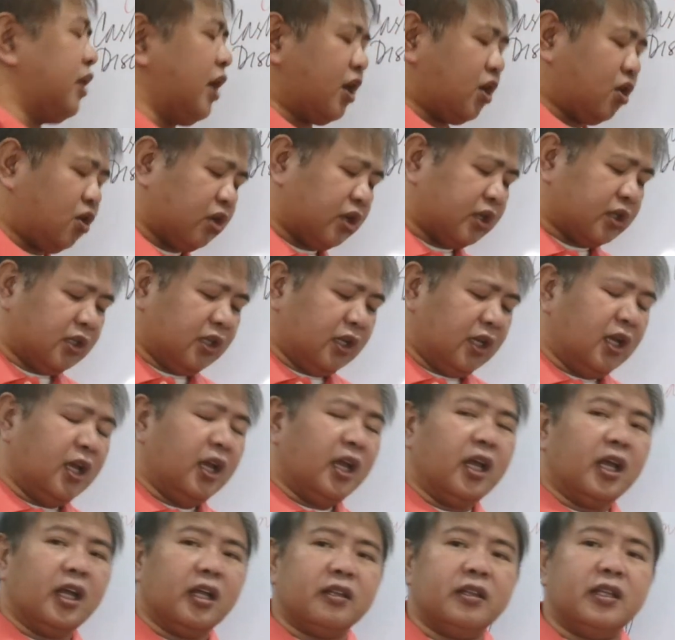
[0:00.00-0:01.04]
record
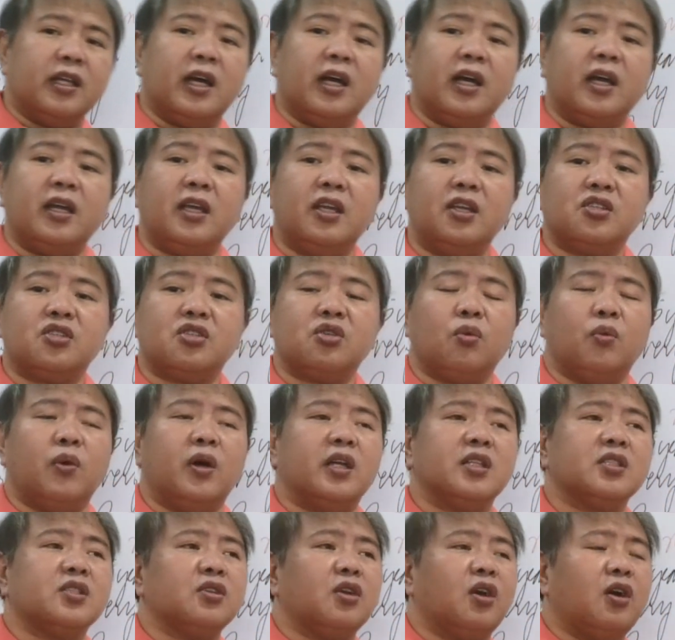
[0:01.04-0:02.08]
the
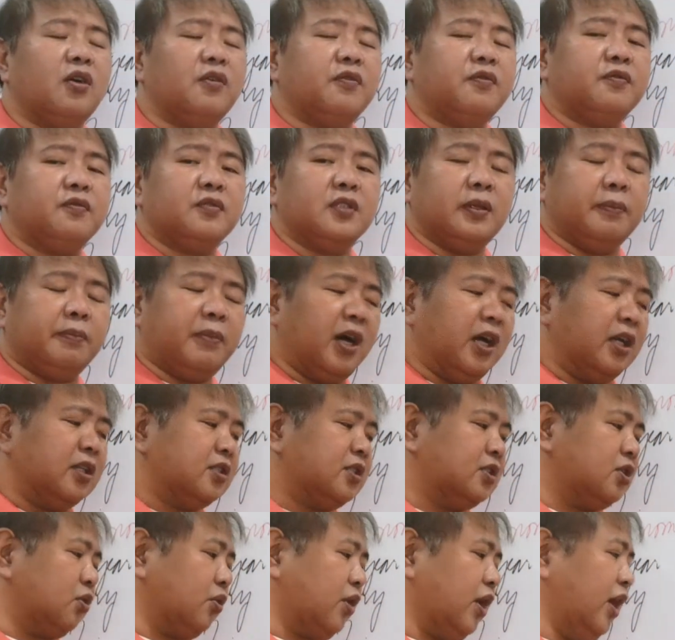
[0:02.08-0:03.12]
issuance of the
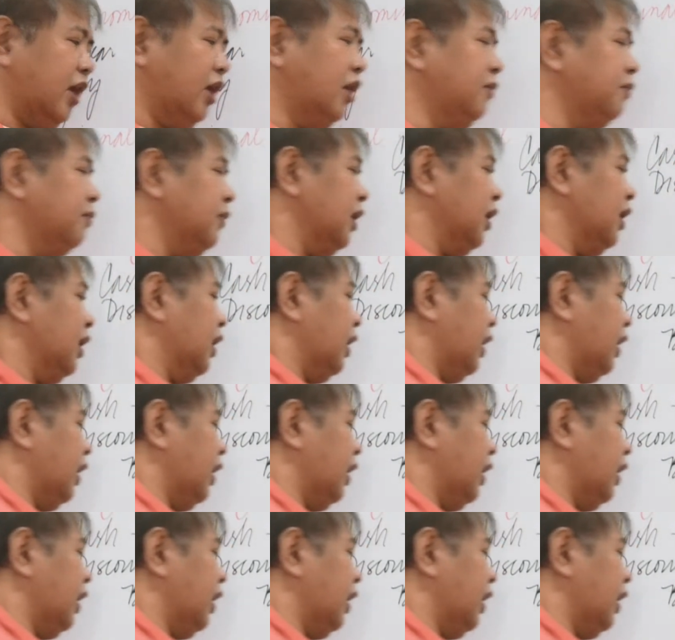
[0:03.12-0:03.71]
bonds, okay?